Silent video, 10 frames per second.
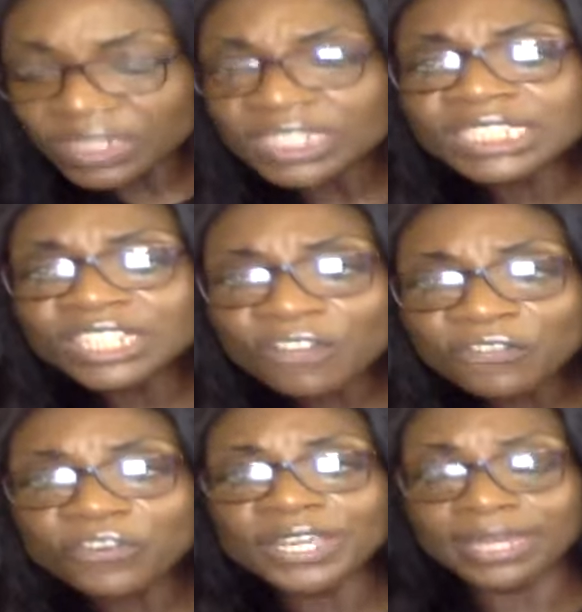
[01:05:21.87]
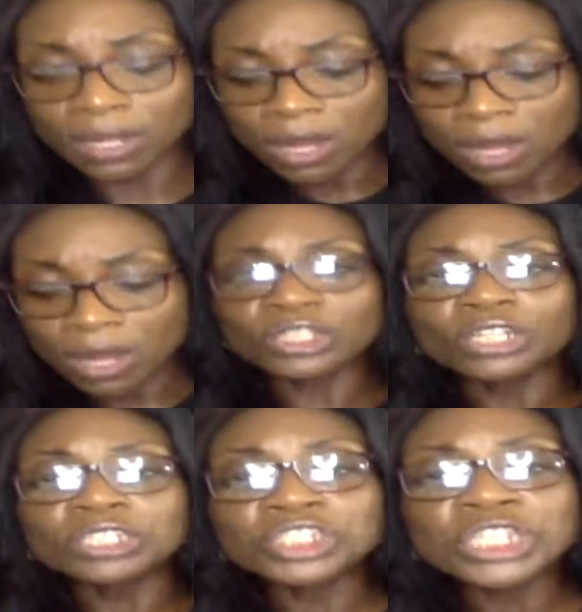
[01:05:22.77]
suffering or
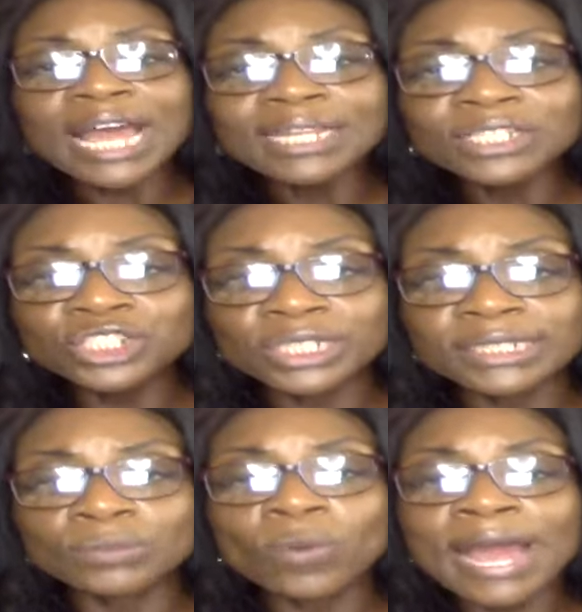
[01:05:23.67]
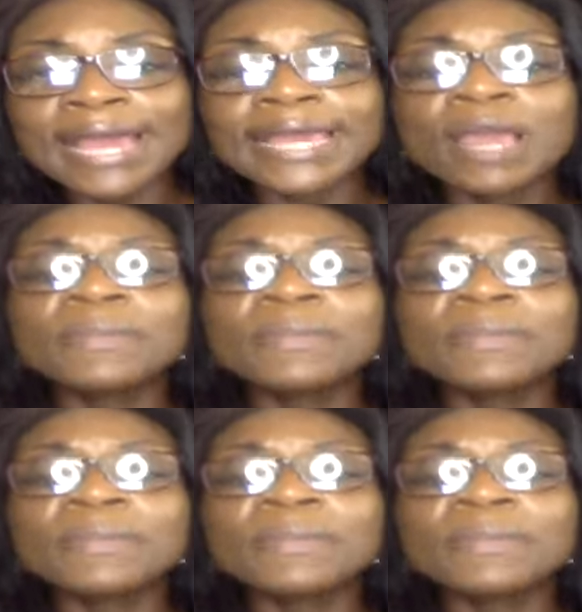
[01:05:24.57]
certain challenges. Why?